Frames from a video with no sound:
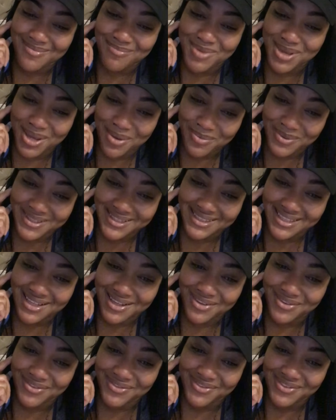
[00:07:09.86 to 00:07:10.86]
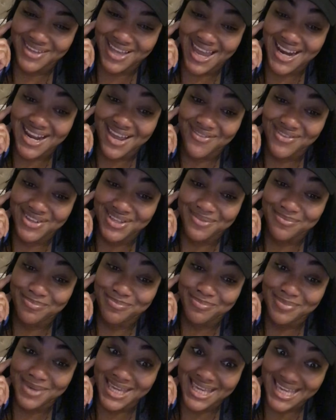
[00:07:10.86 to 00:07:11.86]
Big up yourself and have a
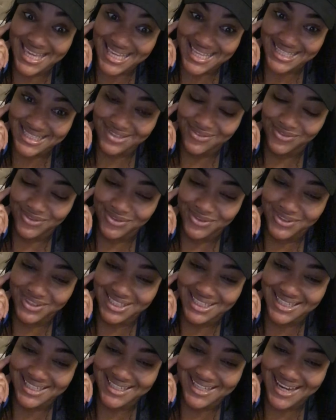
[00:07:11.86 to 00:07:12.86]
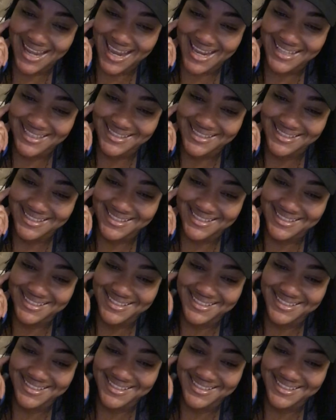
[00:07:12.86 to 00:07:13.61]
peaceful night.